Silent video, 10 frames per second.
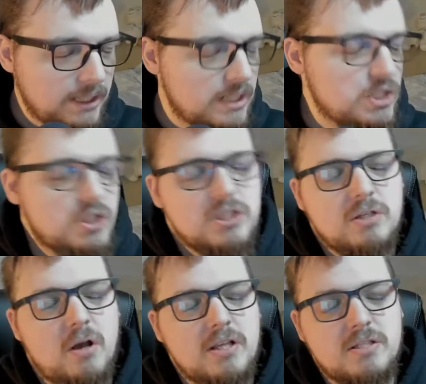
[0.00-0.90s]
It's just
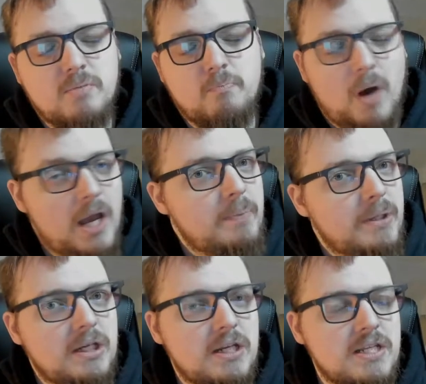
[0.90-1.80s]
my
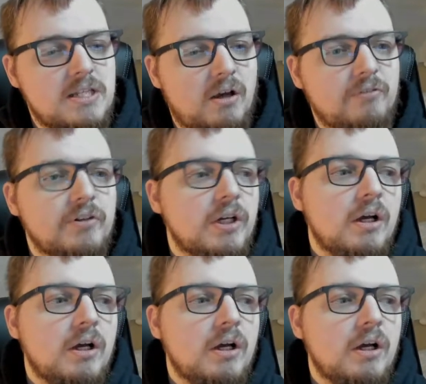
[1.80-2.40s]
opinion itself.